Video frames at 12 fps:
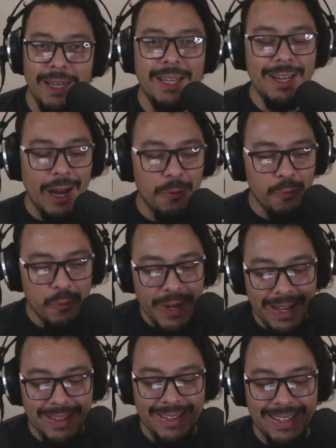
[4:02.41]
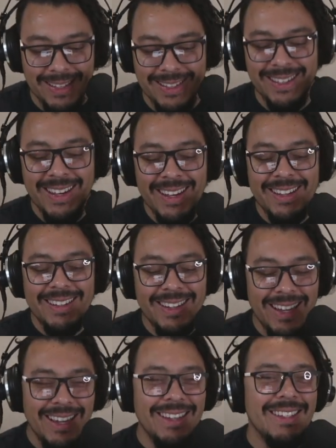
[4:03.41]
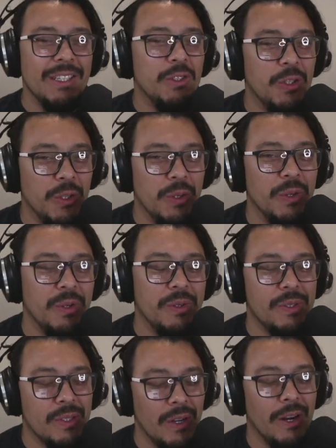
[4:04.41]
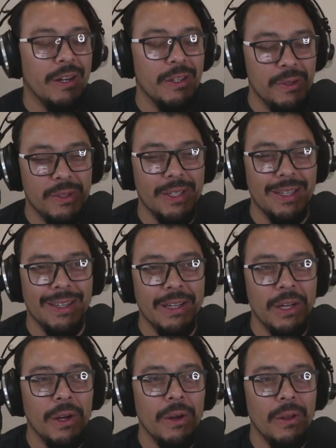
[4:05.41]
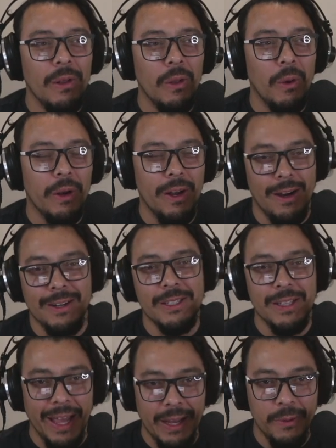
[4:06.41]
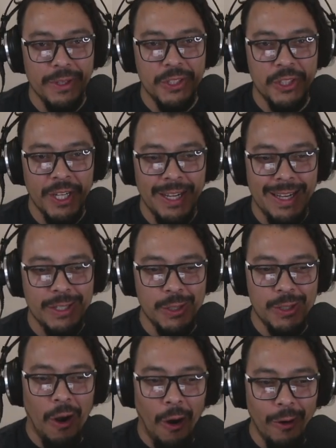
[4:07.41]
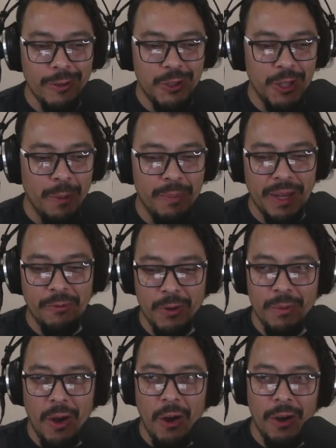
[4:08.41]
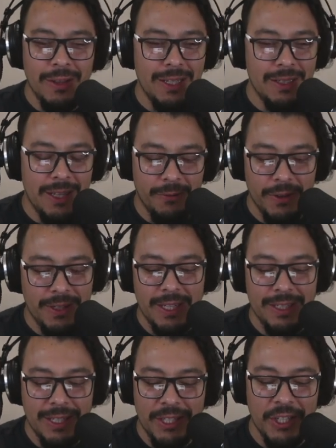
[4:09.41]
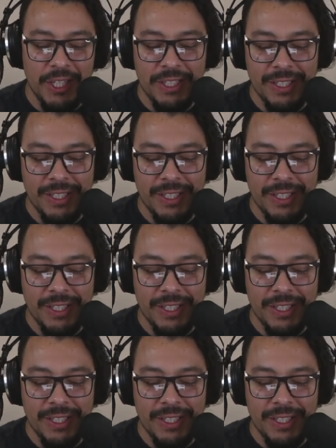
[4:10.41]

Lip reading: really need to start using Lorcana's language. It's just hard jumping from all these different TCGs.